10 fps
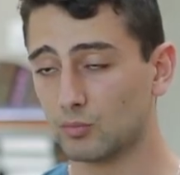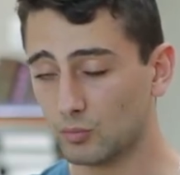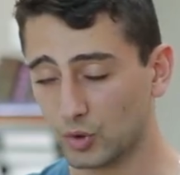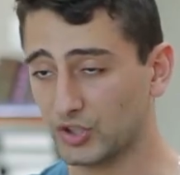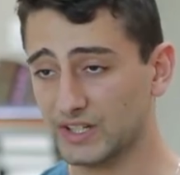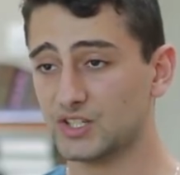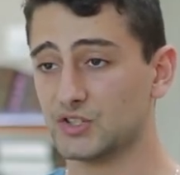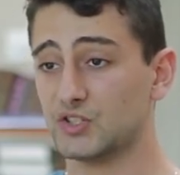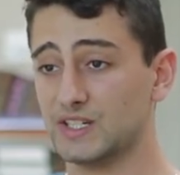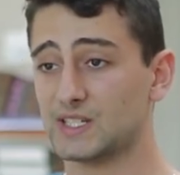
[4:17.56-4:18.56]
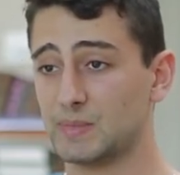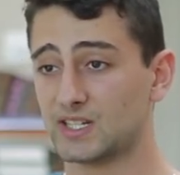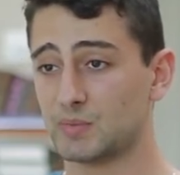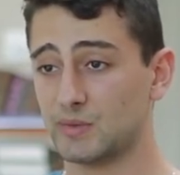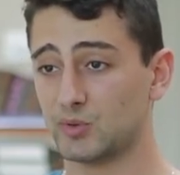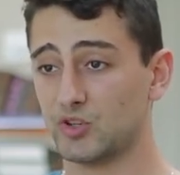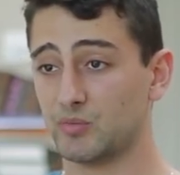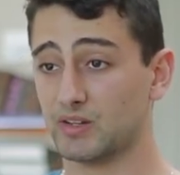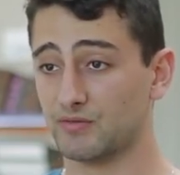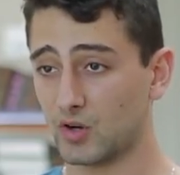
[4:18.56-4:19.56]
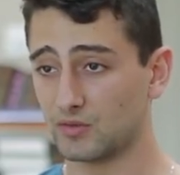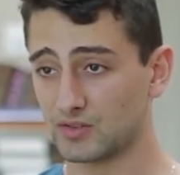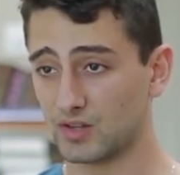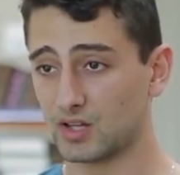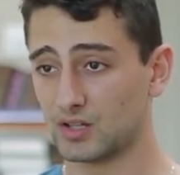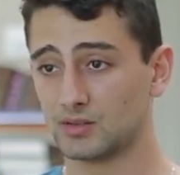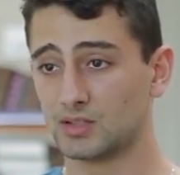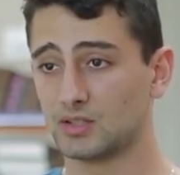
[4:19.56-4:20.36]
what you need to do is you need to speak to people who have been involved in the